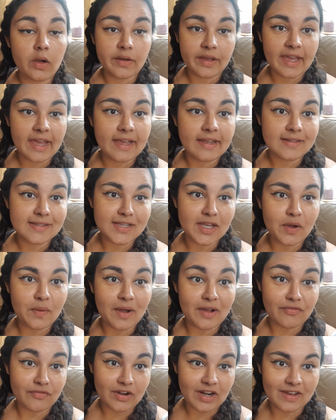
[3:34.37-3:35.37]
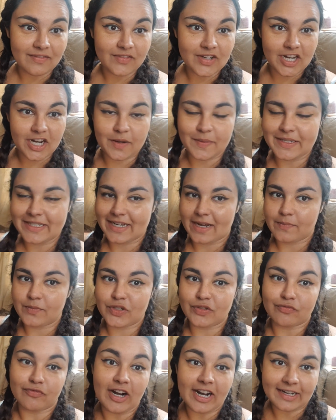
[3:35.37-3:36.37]
Okay, so I've raved and now it's time to
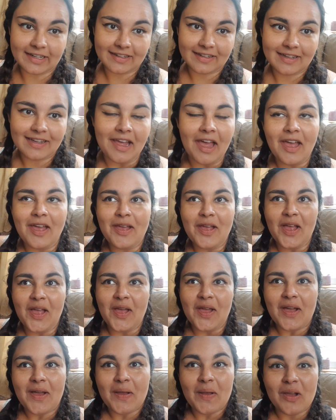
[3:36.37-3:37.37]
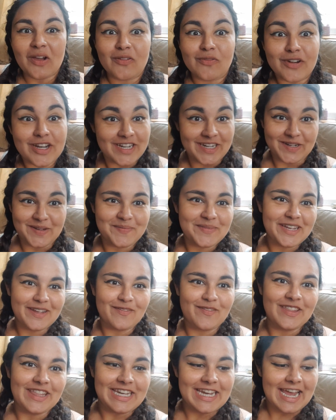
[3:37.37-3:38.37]
rant. Reading update for
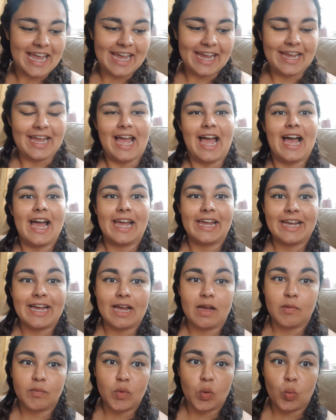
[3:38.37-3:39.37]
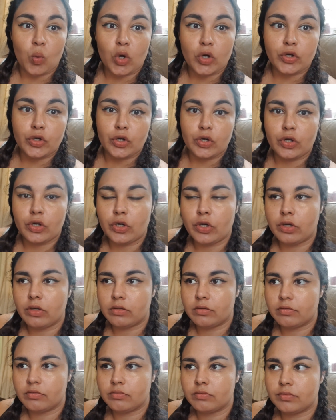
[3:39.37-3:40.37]
the day. I am
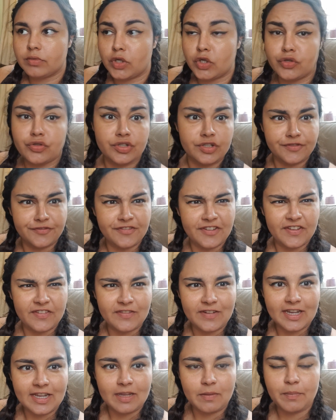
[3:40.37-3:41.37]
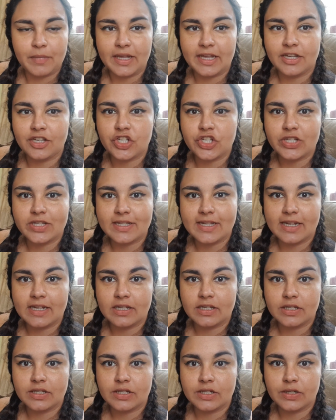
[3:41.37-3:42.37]
150 pages
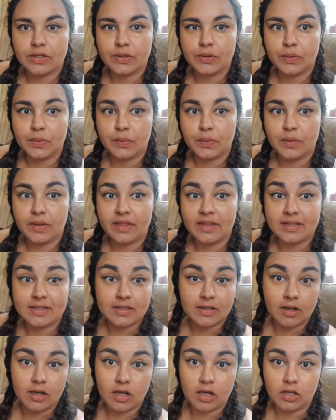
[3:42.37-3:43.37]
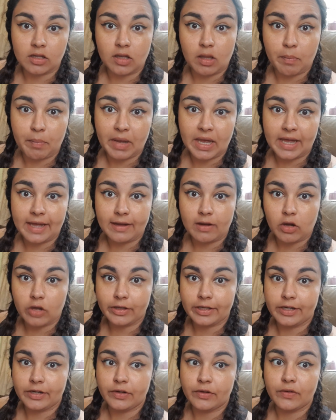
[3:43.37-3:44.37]
into This Girl by
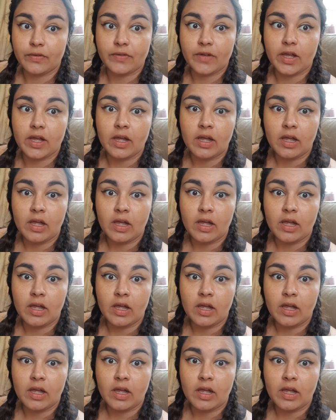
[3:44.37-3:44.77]
Colleen Hoover.